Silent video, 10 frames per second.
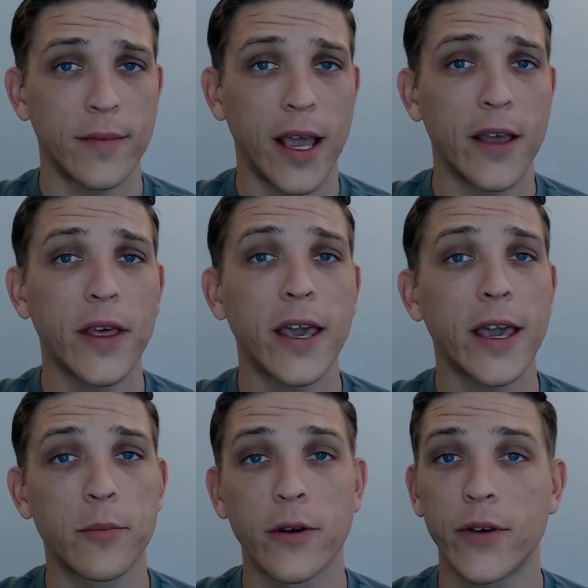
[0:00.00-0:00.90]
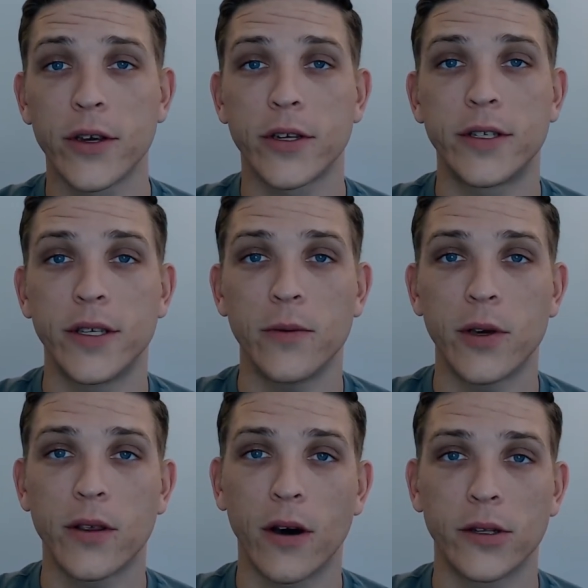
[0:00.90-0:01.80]
and they gain proficiency
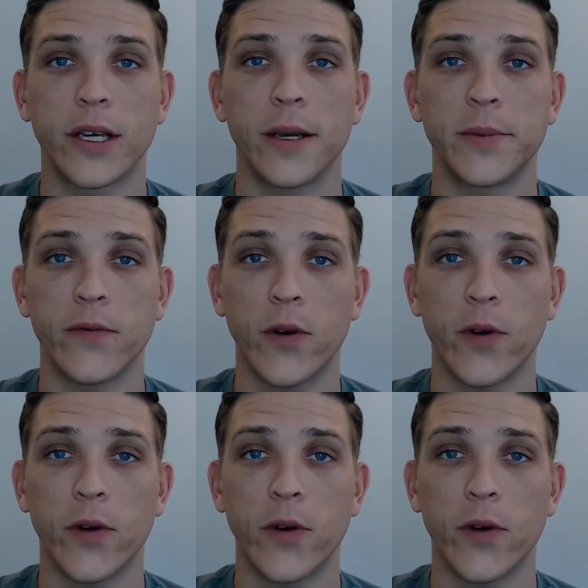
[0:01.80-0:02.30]
with all types of